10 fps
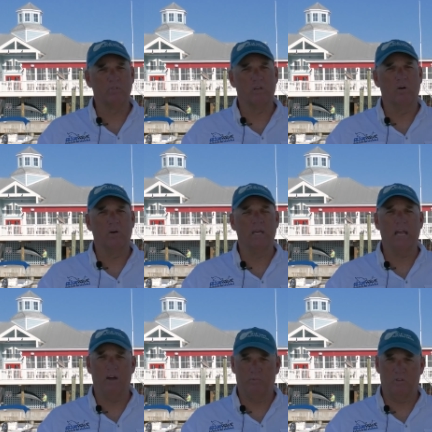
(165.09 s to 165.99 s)
So it
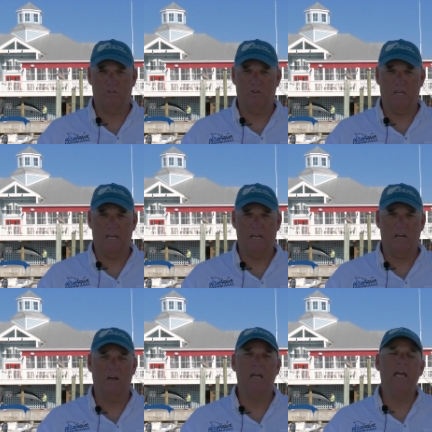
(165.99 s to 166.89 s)
helps that you get here.